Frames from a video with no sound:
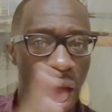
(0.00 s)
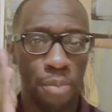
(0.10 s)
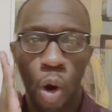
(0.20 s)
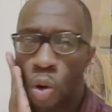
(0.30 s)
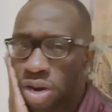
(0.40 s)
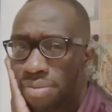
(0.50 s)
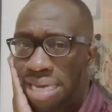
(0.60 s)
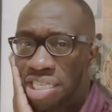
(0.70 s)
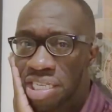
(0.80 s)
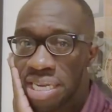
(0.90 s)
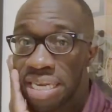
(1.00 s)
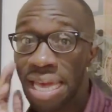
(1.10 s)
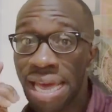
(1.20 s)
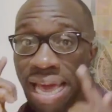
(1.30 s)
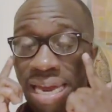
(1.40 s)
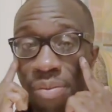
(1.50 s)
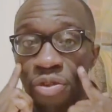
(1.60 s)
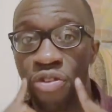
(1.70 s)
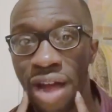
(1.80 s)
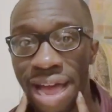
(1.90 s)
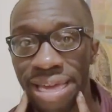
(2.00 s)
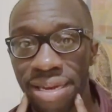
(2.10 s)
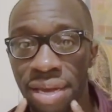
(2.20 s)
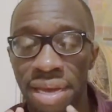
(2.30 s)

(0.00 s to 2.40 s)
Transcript: I'm holding my cheek and I'm crying.